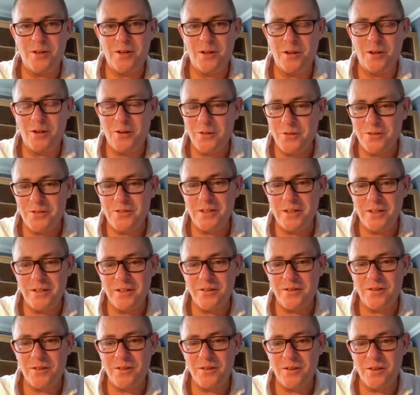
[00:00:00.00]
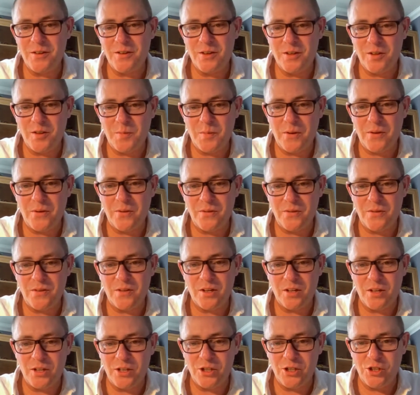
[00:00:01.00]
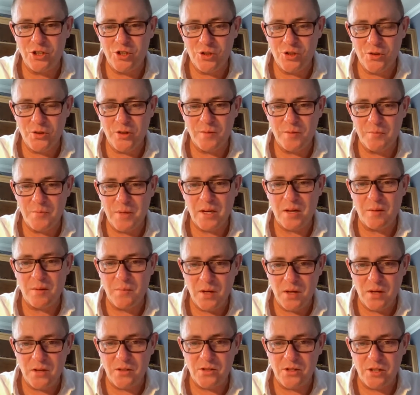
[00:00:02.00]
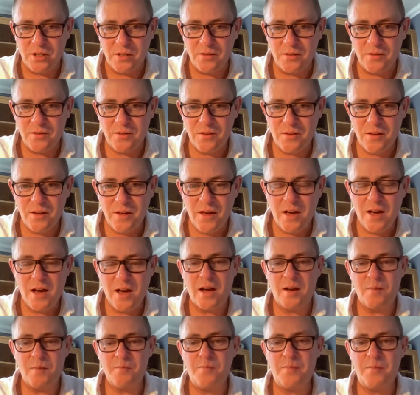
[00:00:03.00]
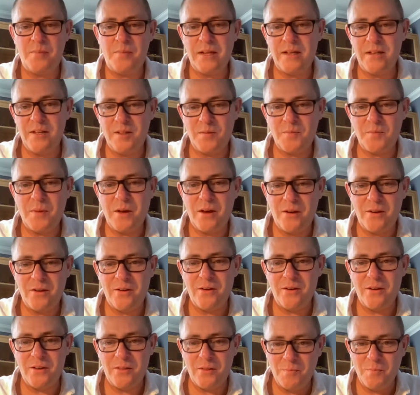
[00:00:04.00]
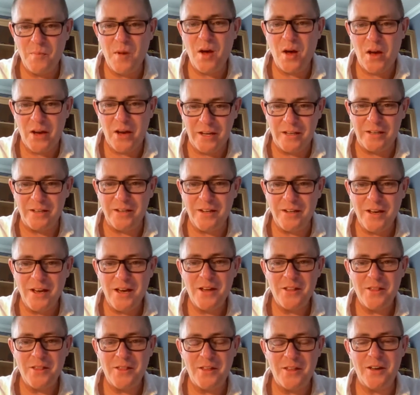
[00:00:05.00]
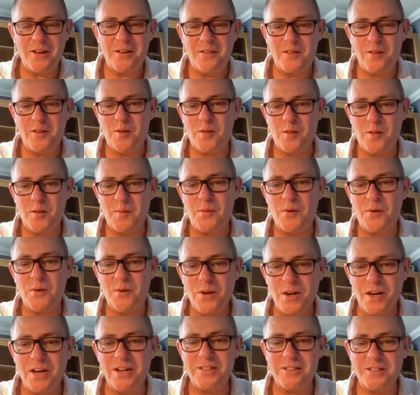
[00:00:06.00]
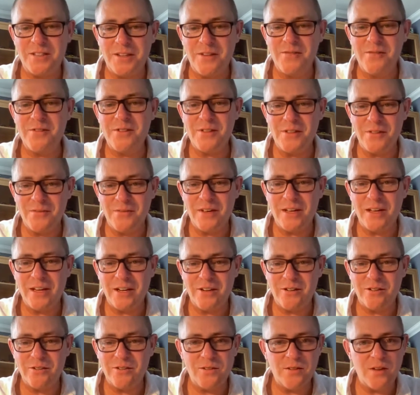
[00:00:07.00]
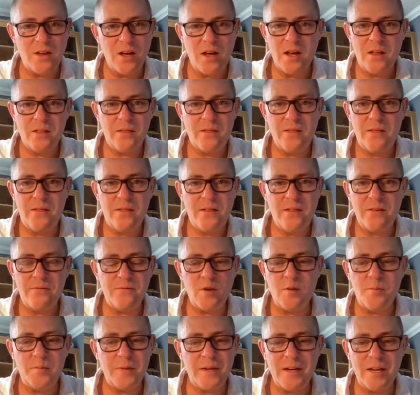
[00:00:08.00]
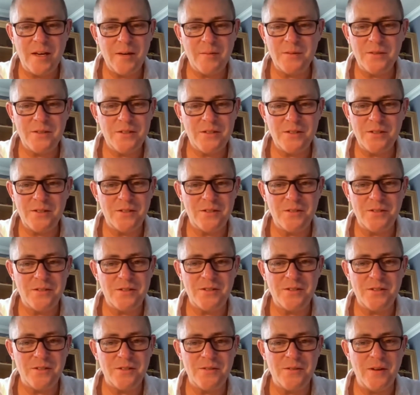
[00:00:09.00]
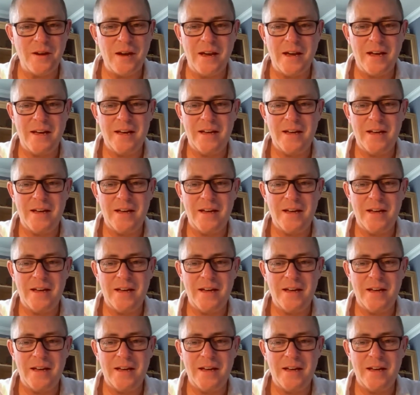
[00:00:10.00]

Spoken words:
lot of dealers are experiencing and enjoying bigger margins. Please bear in mind that the poor guys delivering the vehicles, they've not been able to